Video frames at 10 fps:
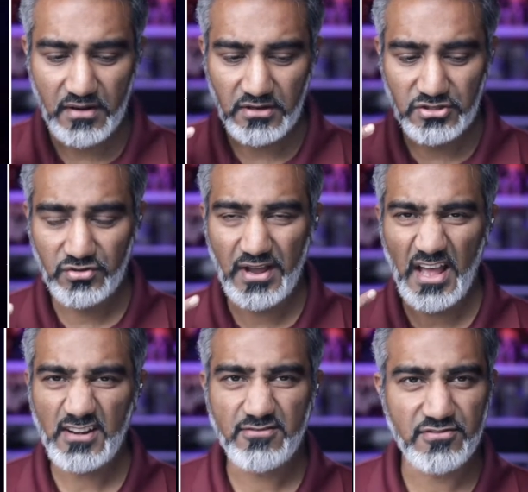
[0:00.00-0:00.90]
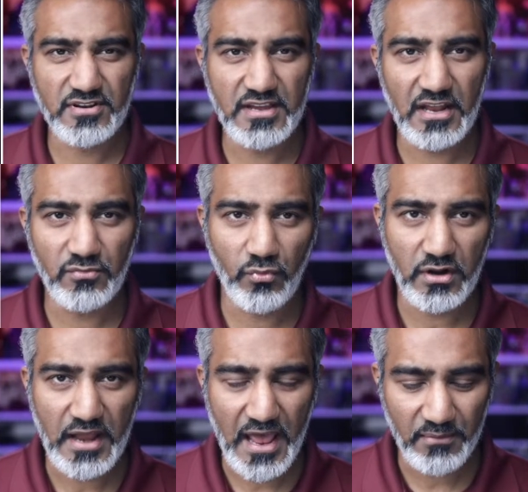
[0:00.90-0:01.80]
You kind of forget
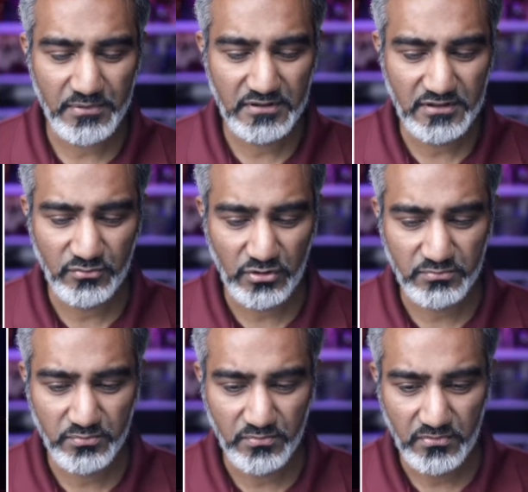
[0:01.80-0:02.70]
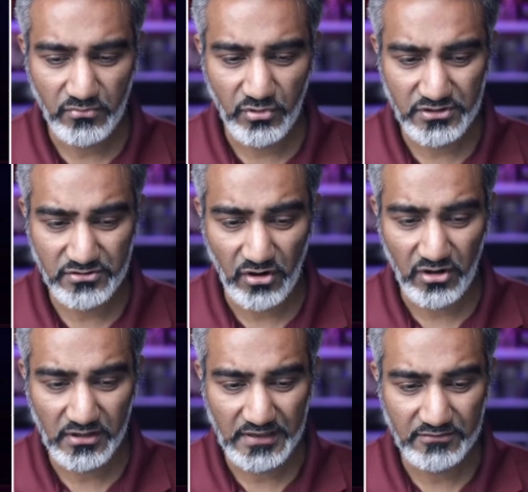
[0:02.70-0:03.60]
what happens and what's
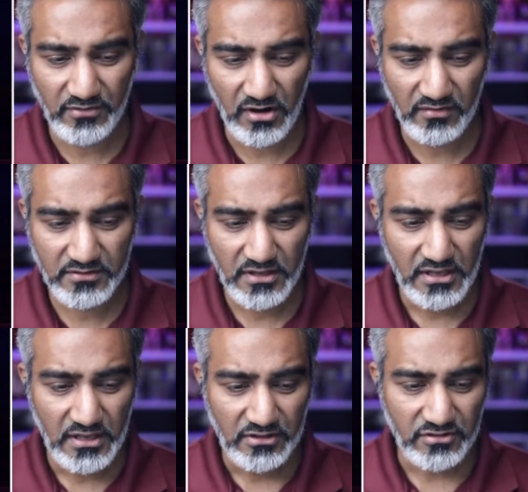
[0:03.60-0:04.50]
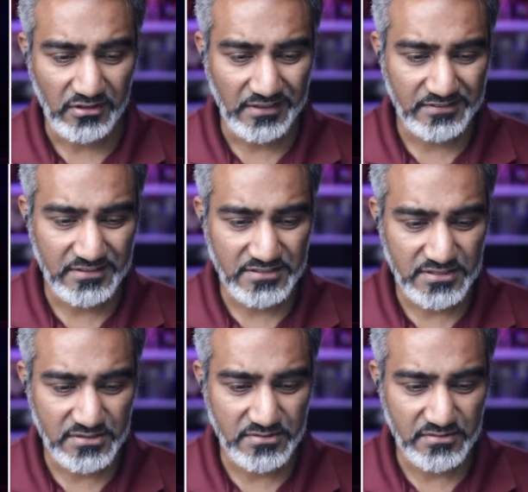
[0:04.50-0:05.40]
all involved. So I listened
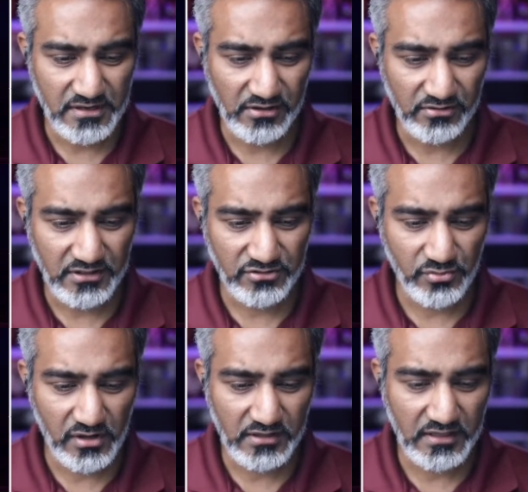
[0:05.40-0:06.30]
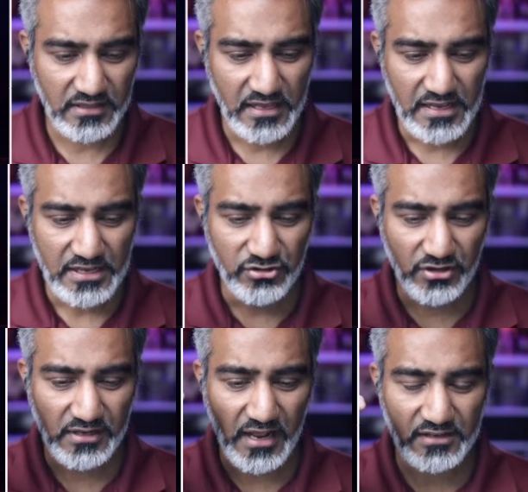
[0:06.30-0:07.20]
to, this one, and you
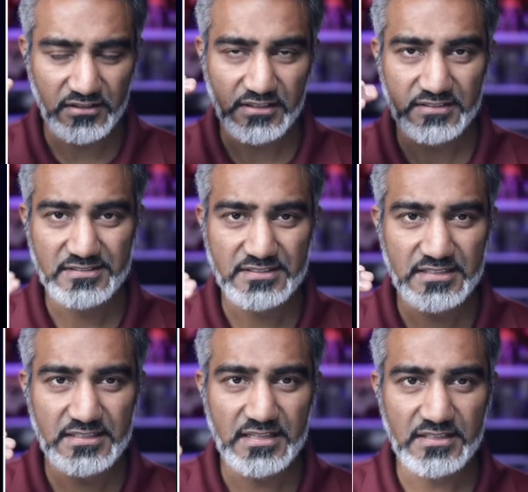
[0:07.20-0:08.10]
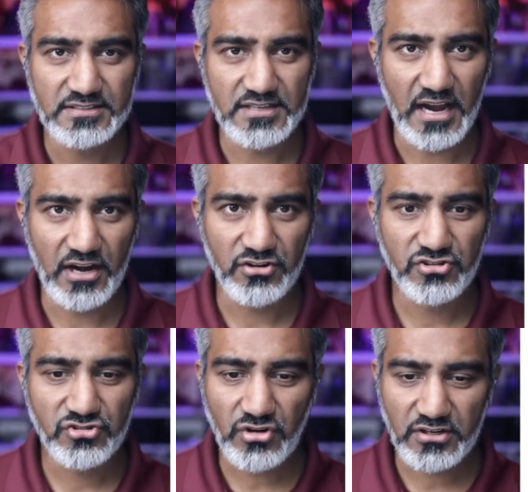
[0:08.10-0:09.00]
can actually see the entire
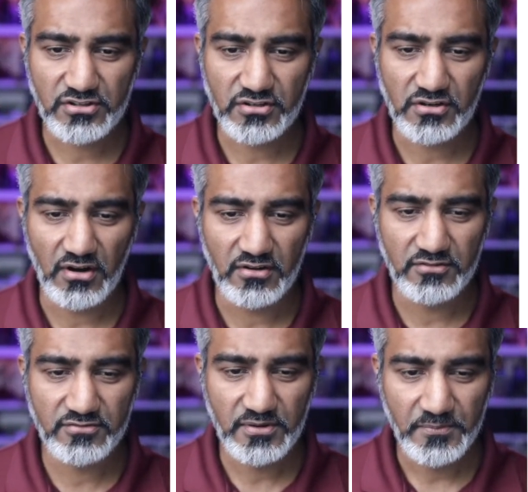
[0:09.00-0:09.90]
structure of